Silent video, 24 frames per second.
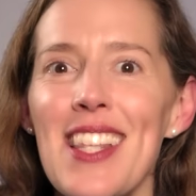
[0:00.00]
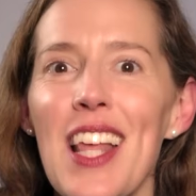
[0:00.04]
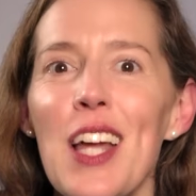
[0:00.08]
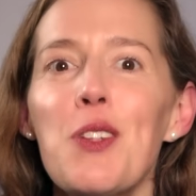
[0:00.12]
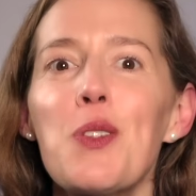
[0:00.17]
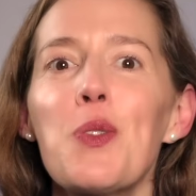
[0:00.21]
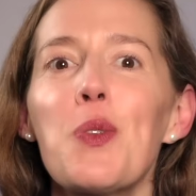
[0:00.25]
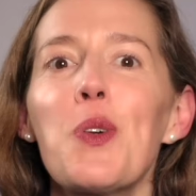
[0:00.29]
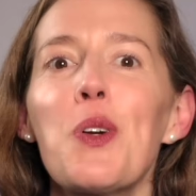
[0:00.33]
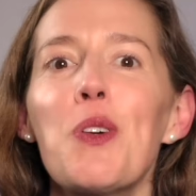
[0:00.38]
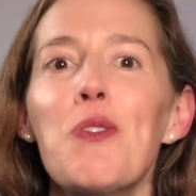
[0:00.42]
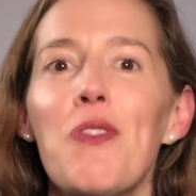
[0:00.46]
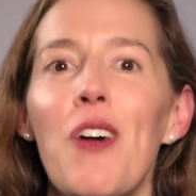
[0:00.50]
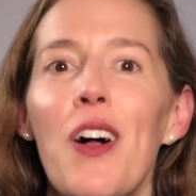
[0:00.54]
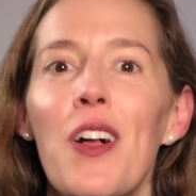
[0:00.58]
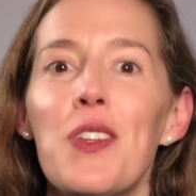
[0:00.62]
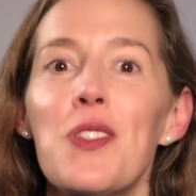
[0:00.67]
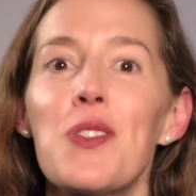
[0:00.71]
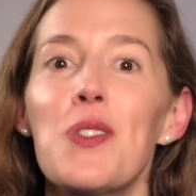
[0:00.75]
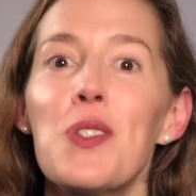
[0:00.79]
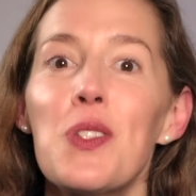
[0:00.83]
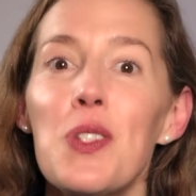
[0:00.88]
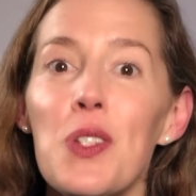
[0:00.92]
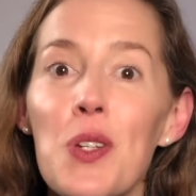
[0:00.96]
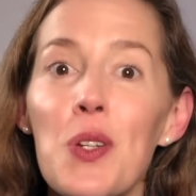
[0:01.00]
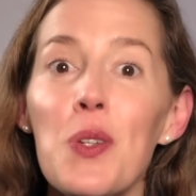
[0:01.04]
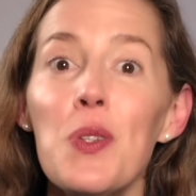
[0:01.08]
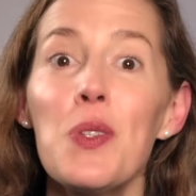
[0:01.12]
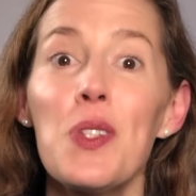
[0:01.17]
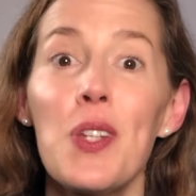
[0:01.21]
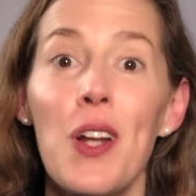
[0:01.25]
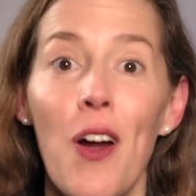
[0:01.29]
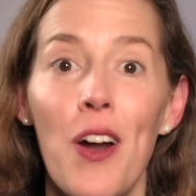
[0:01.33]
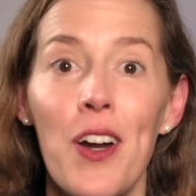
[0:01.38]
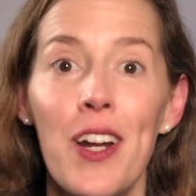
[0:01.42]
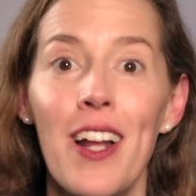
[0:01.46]
that true or false? Do
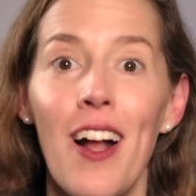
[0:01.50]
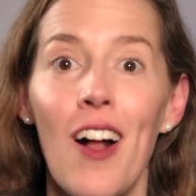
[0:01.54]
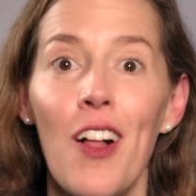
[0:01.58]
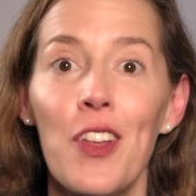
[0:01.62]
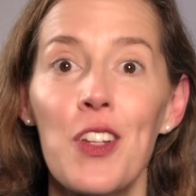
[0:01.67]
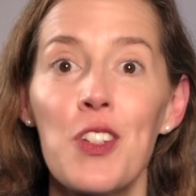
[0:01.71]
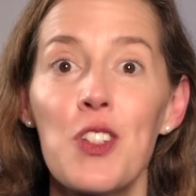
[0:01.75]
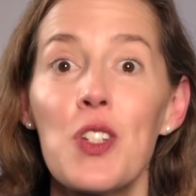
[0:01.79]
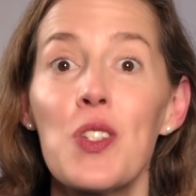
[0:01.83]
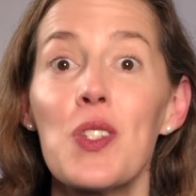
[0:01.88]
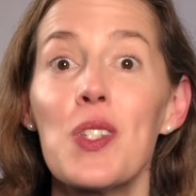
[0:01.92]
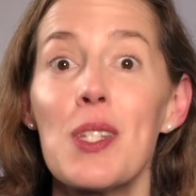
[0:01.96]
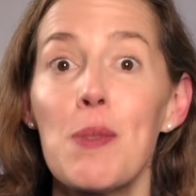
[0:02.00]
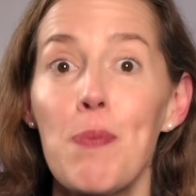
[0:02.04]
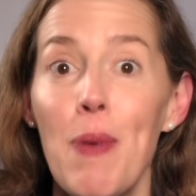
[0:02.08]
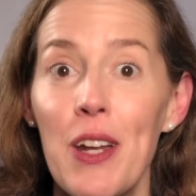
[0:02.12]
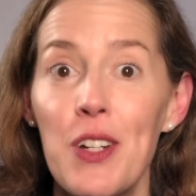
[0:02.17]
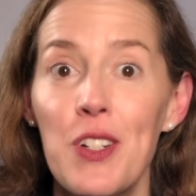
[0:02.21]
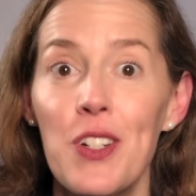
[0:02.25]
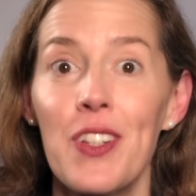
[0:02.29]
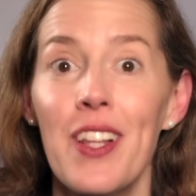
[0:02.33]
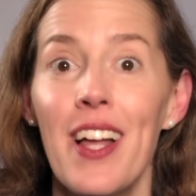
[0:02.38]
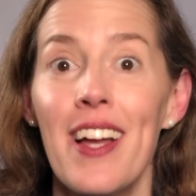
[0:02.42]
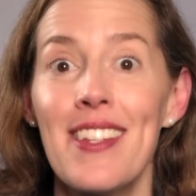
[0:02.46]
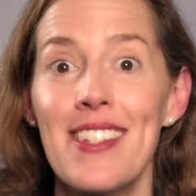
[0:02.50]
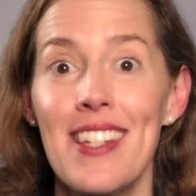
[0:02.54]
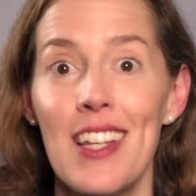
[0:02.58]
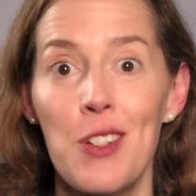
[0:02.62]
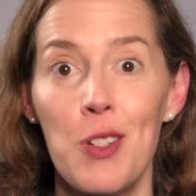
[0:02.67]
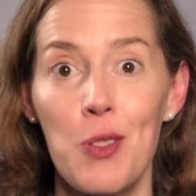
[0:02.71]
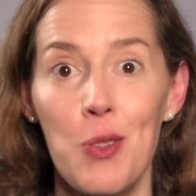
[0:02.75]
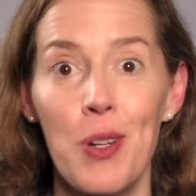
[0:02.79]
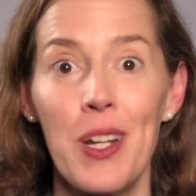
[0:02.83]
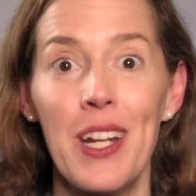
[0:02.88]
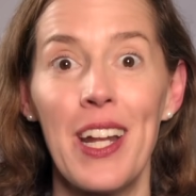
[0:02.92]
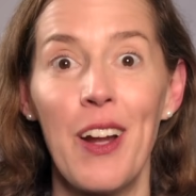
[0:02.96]
cardiologists specialize in
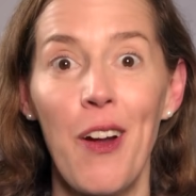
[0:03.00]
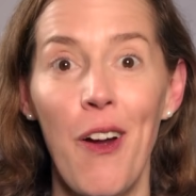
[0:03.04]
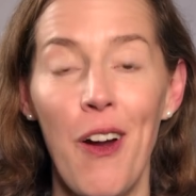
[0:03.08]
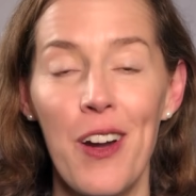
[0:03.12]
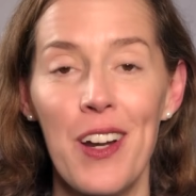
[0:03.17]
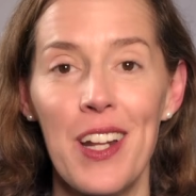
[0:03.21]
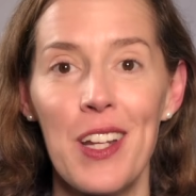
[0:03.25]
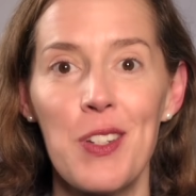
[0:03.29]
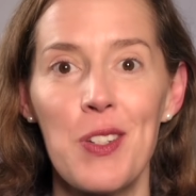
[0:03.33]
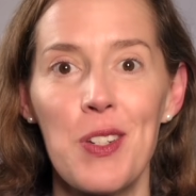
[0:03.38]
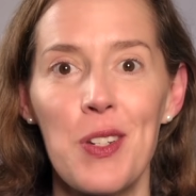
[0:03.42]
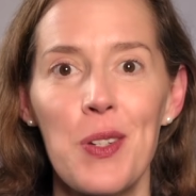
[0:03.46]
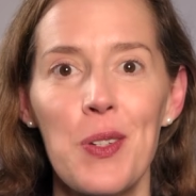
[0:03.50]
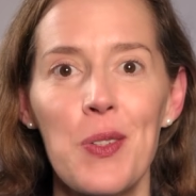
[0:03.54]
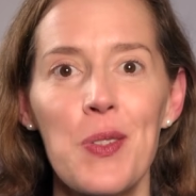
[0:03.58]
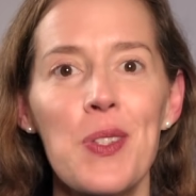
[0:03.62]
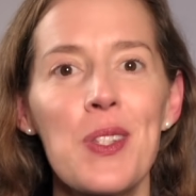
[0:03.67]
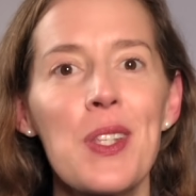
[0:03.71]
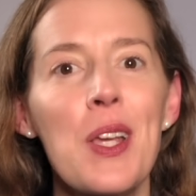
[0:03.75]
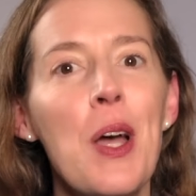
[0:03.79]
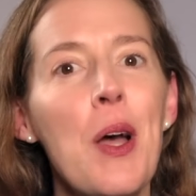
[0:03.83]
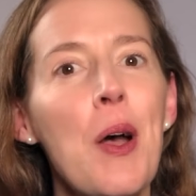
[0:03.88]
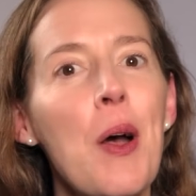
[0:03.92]
treating heart issues?